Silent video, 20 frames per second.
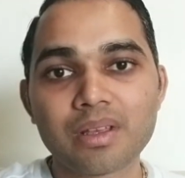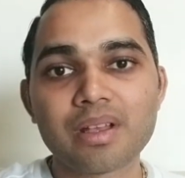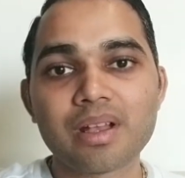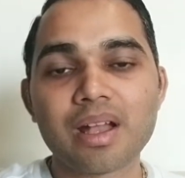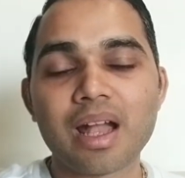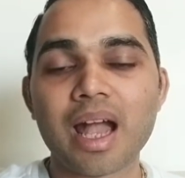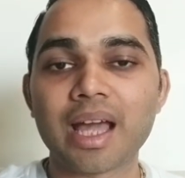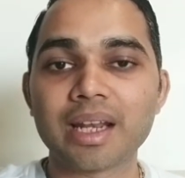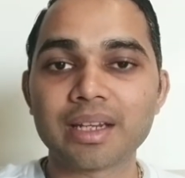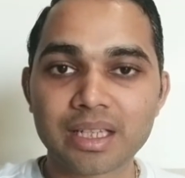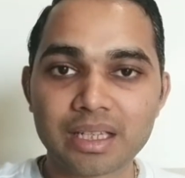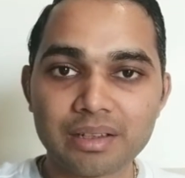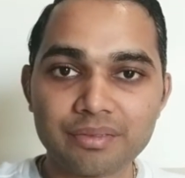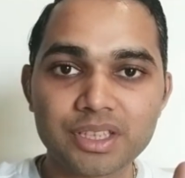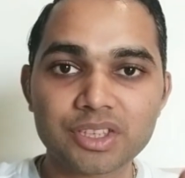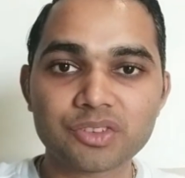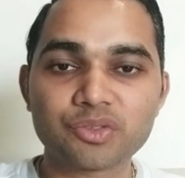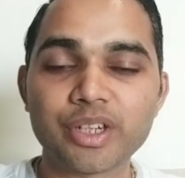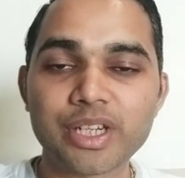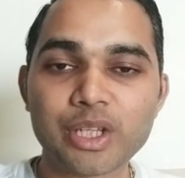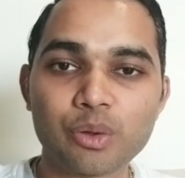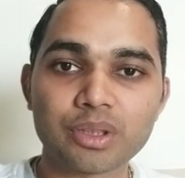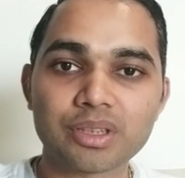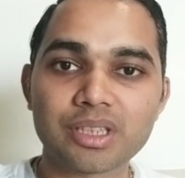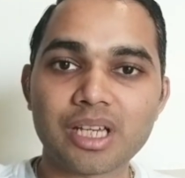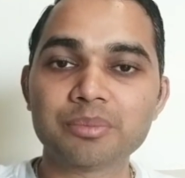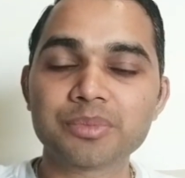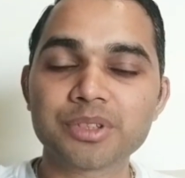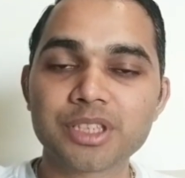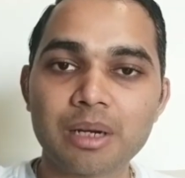and give this video a
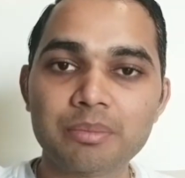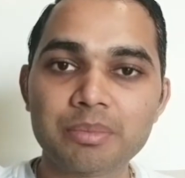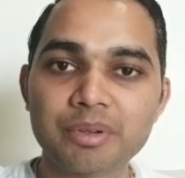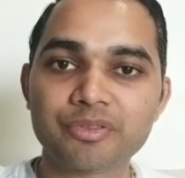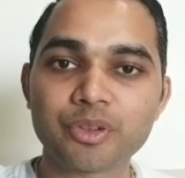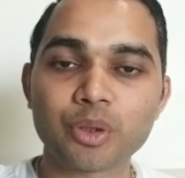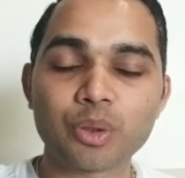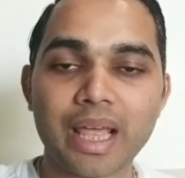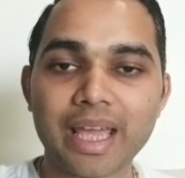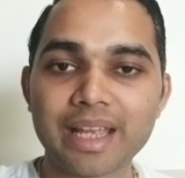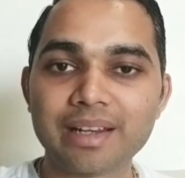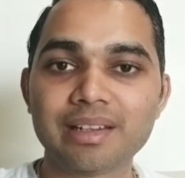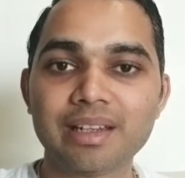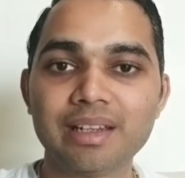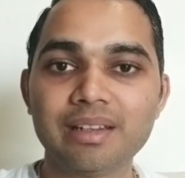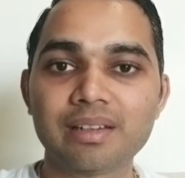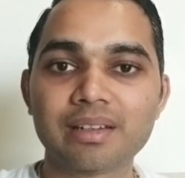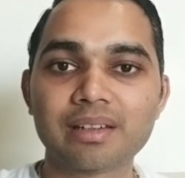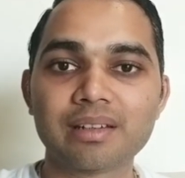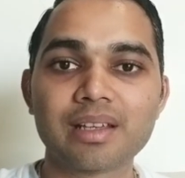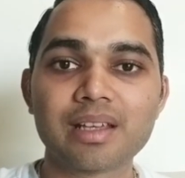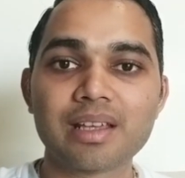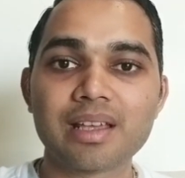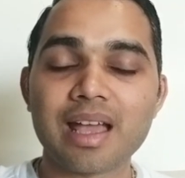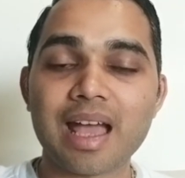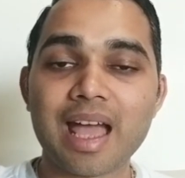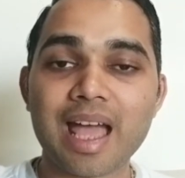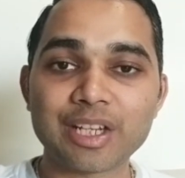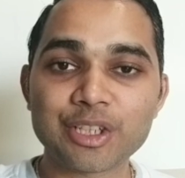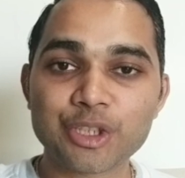thumbs up if you liked it,
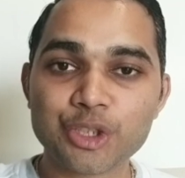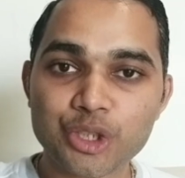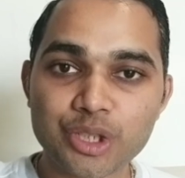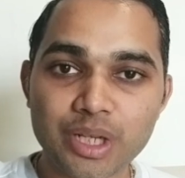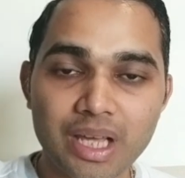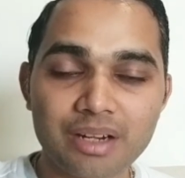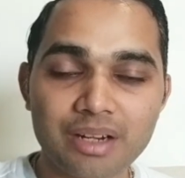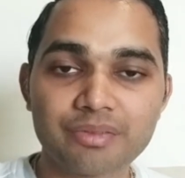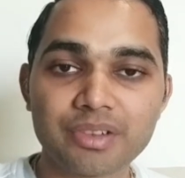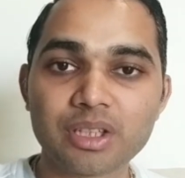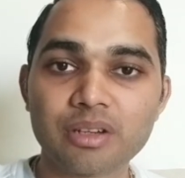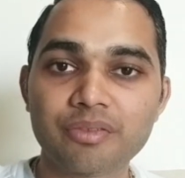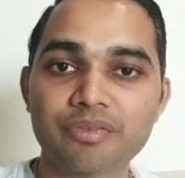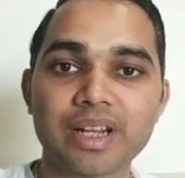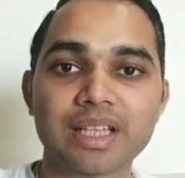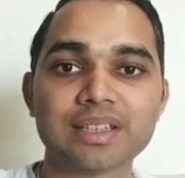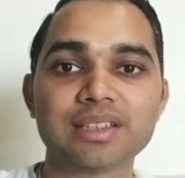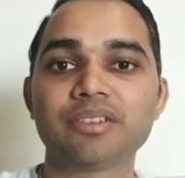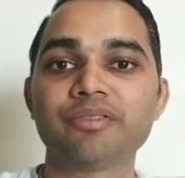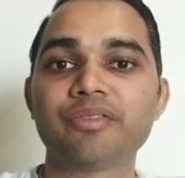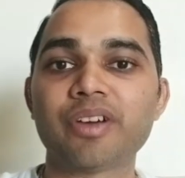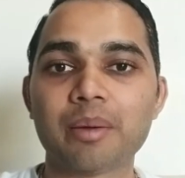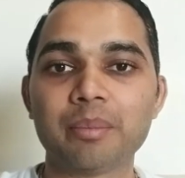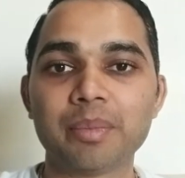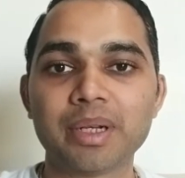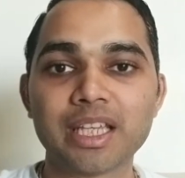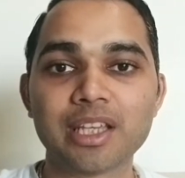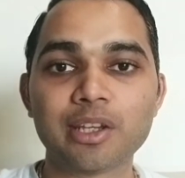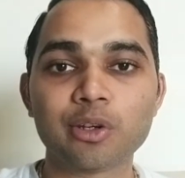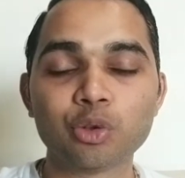and share it with your friends and
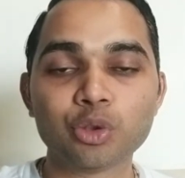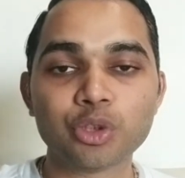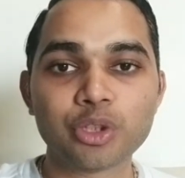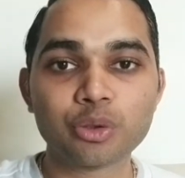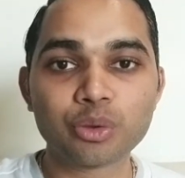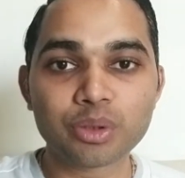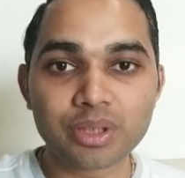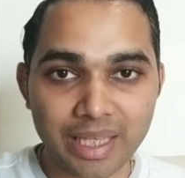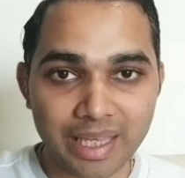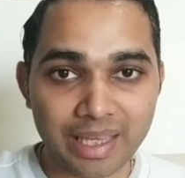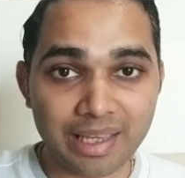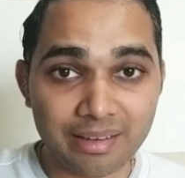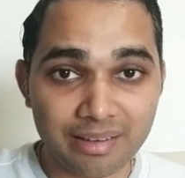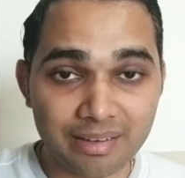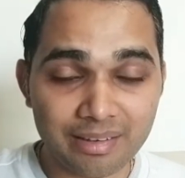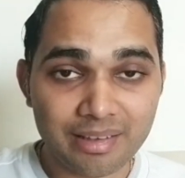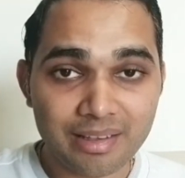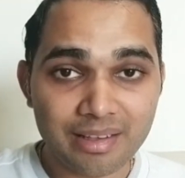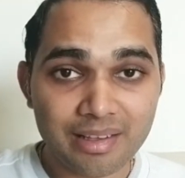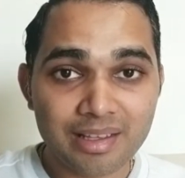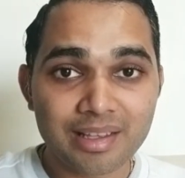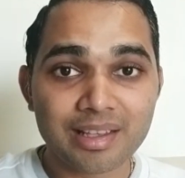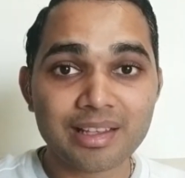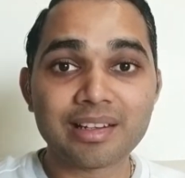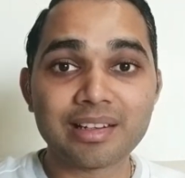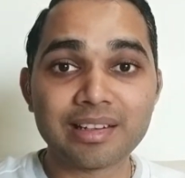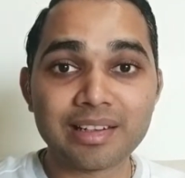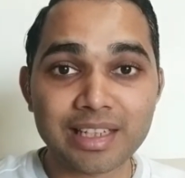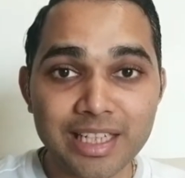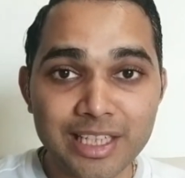family who you think
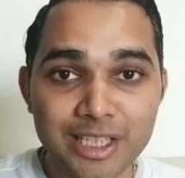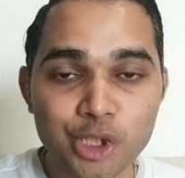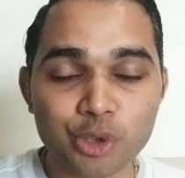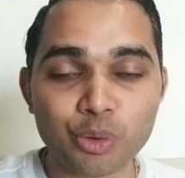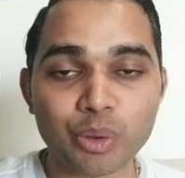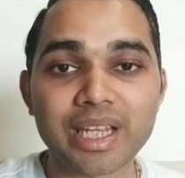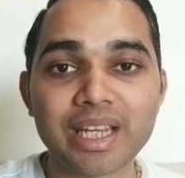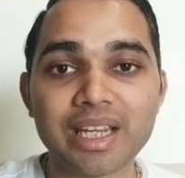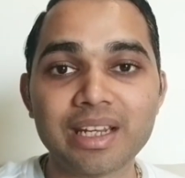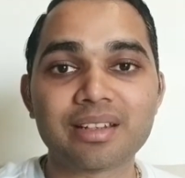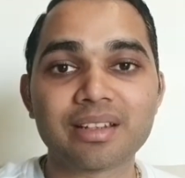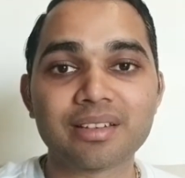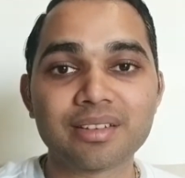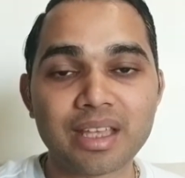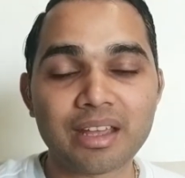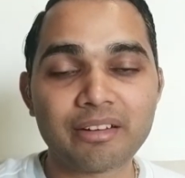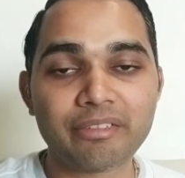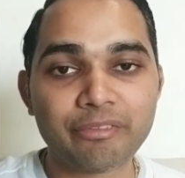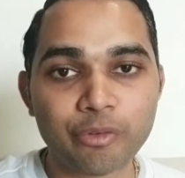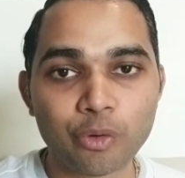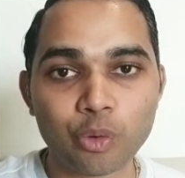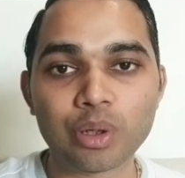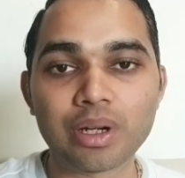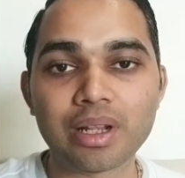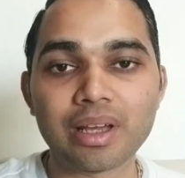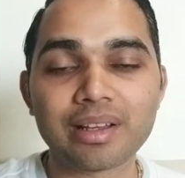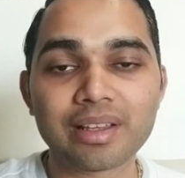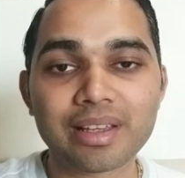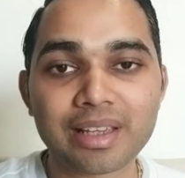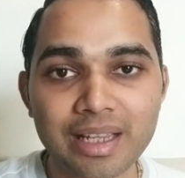need to eat their food